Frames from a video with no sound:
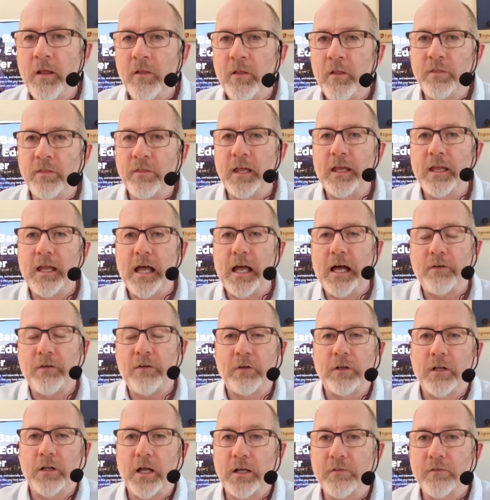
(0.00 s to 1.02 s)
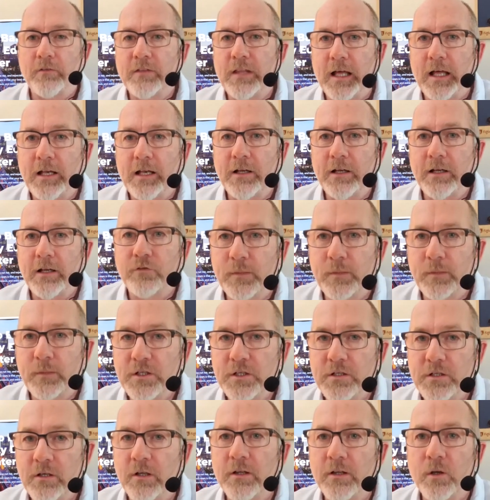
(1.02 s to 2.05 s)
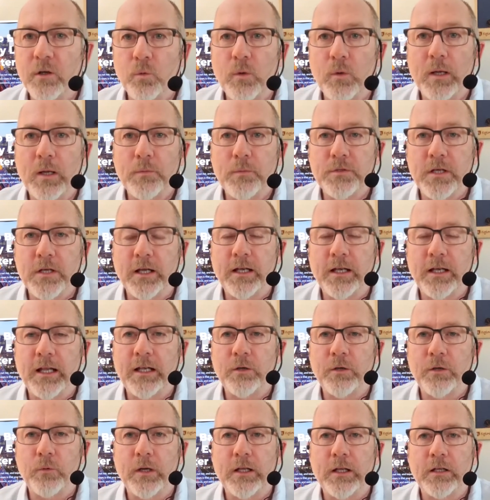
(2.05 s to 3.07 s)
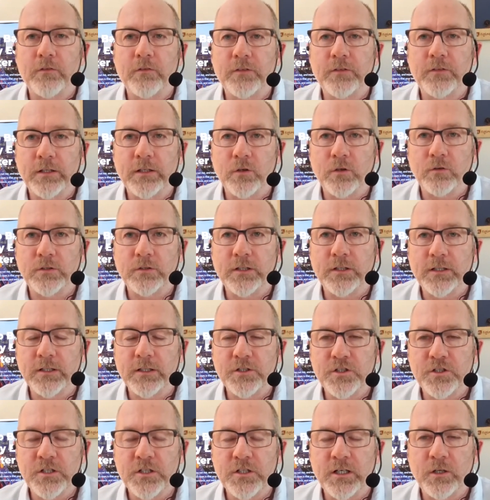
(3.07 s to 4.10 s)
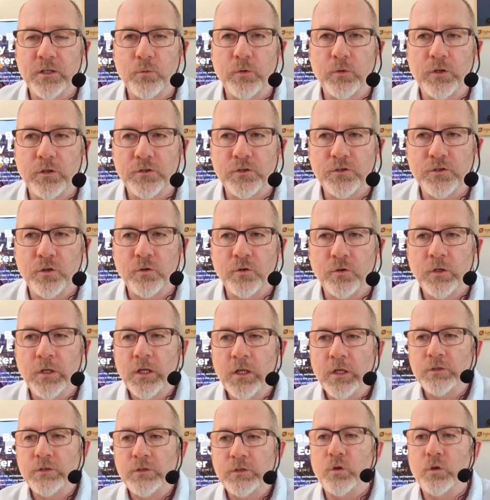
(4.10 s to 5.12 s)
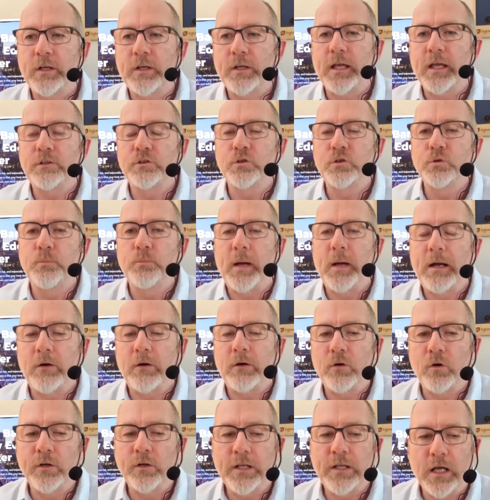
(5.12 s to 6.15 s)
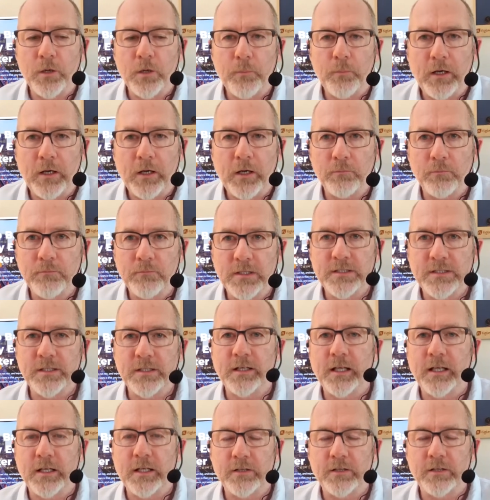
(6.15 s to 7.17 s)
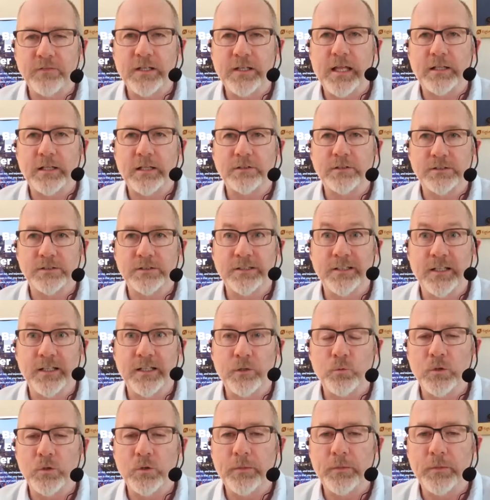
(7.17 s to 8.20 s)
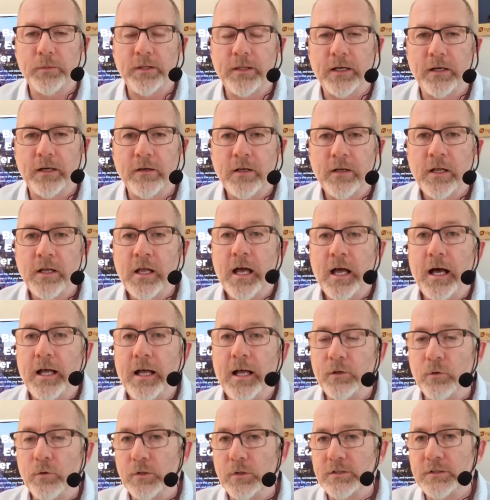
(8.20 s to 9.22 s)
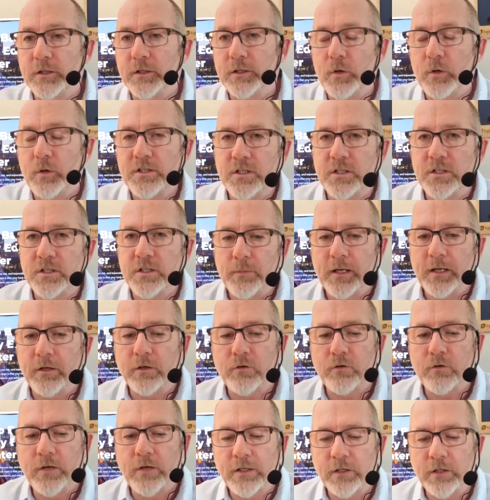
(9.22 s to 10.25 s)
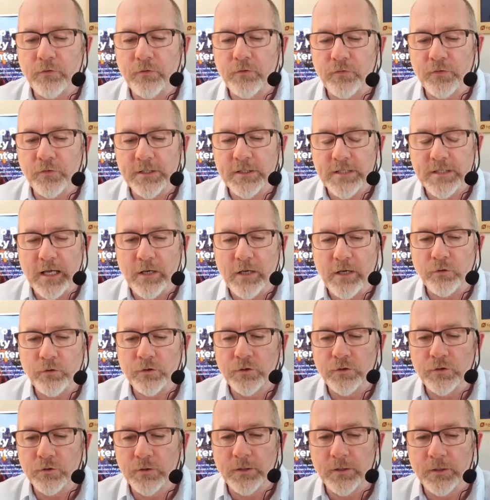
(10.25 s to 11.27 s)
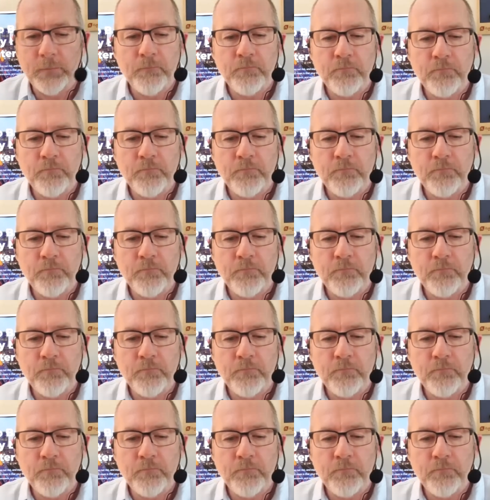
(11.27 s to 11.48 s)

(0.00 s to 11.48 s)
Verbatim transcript: They have a lot of that information on their website anyway, and if they don't, they can share it with you. So don't get too paranoid about missing any of the answers here. They will be there. And there was a question about a credit freeze, how you do it.